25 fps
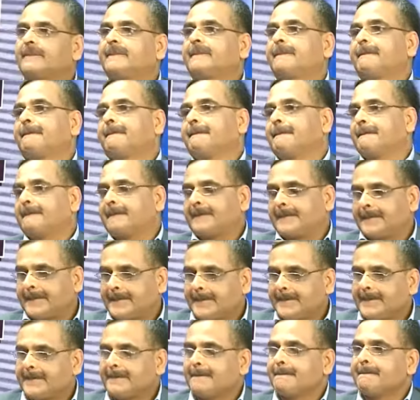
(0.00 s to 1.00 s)
girl who is
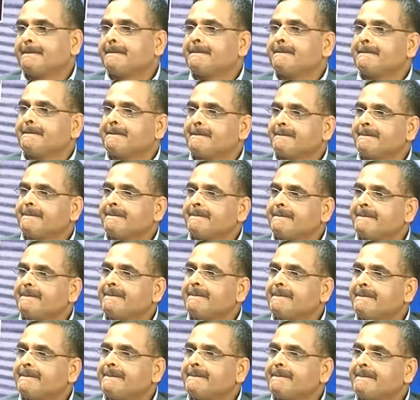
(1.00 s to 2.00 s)
being
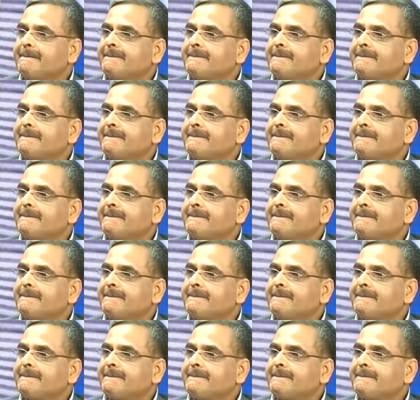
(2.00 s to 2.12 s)
relocated